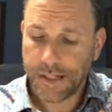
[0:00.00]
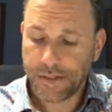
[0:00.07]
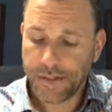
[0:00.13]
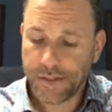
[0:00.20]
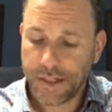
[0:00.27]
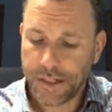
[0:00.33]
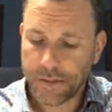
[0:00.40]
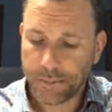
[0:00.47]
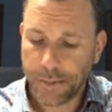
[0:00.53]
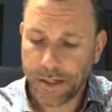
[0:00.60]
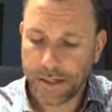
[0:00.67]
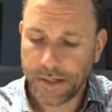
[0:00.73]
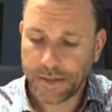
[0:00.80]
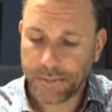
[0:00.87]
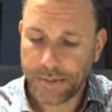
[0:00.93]
its just
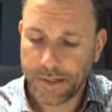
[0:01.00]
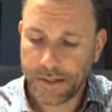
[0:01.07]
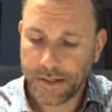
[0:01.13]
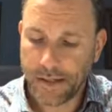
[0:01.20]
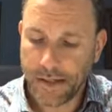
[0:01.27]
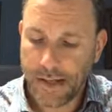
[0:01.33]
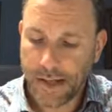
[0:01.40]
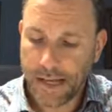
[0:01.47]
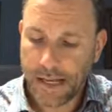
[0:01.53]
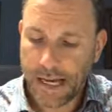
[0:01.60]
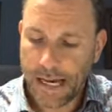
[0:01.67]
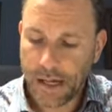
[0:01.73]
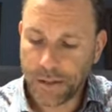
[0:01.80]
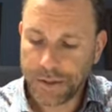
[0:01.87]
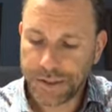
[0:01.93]
punishment,
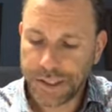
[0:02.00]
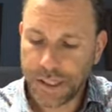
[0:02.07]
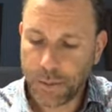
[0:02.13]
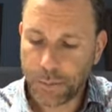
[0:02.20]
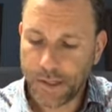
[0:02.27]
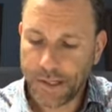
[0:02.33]
how shall